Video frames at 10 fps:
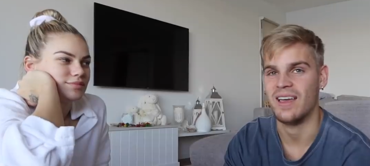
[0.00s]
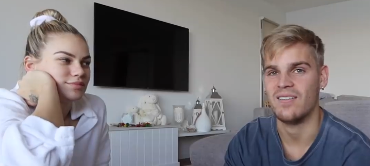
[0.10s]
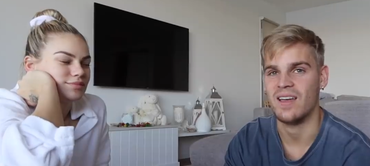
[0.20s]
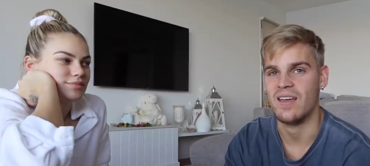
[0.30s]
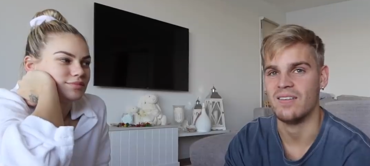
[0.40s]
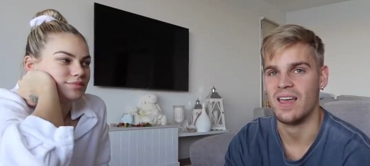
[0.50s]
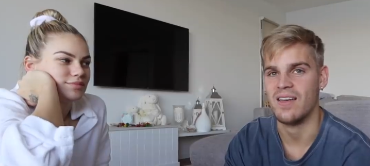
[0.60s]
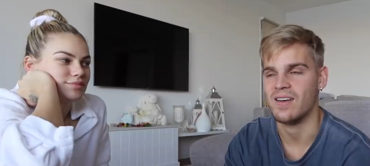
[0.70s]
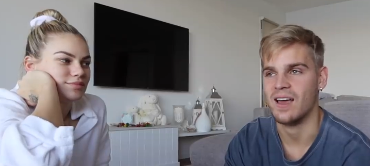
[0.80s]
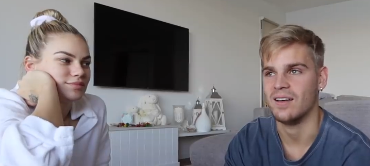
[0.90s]
Speaker 1: ever, ever,
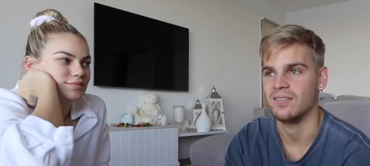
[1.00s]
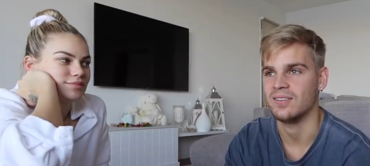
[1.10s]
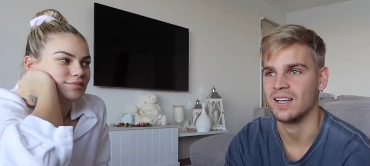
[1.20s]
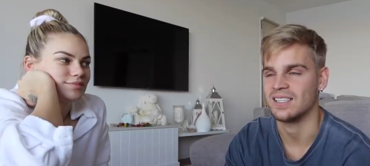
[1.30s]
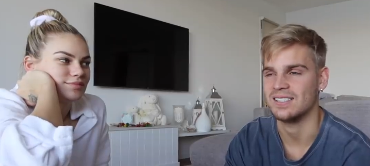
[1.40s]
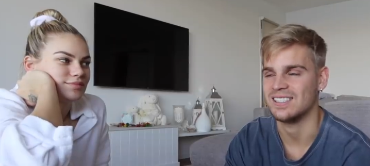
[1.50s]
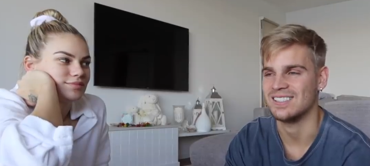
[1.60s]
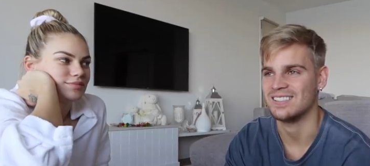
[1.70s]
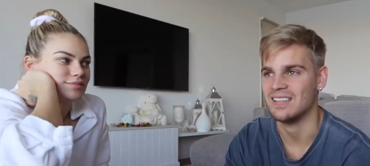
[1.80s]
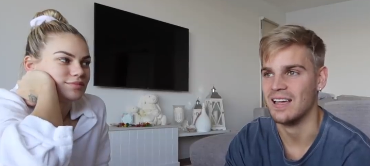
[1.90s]
ever have. Like it's
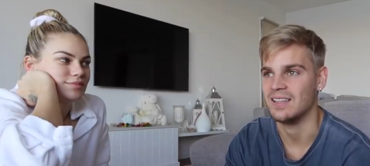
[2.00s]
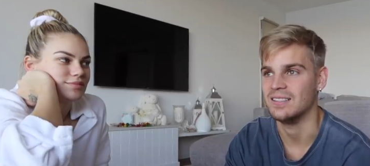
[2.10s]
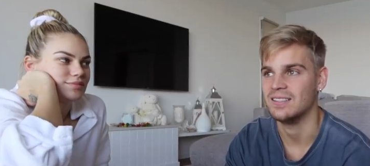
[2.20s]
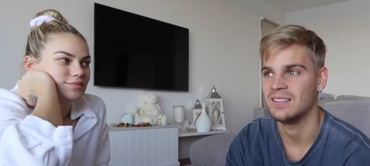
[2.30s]
insane.